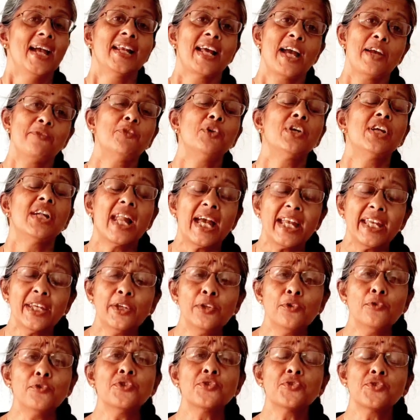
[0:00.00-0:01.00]
and I would
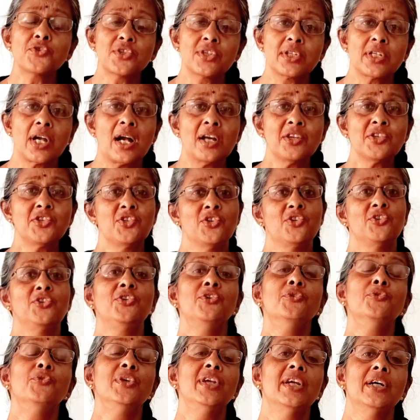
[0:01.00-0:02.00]
like you to start your
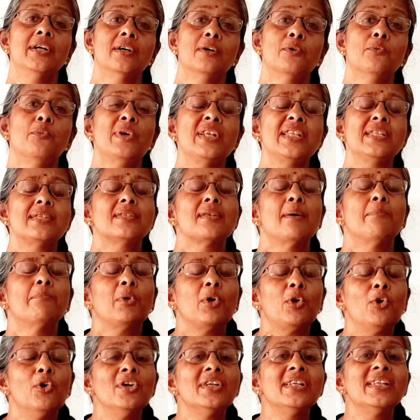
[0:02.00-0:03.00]
new year with some
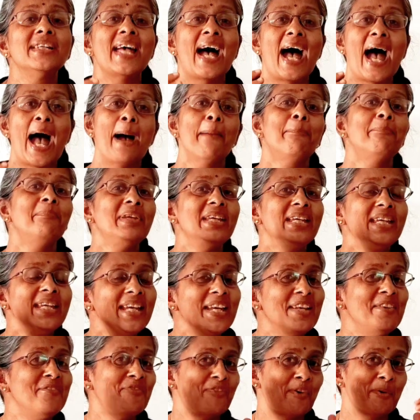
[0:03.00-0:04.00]
good, happy
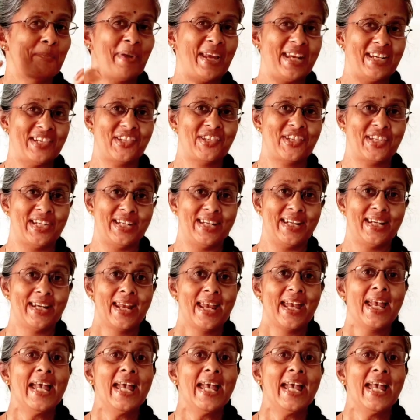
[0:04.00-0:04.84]
information.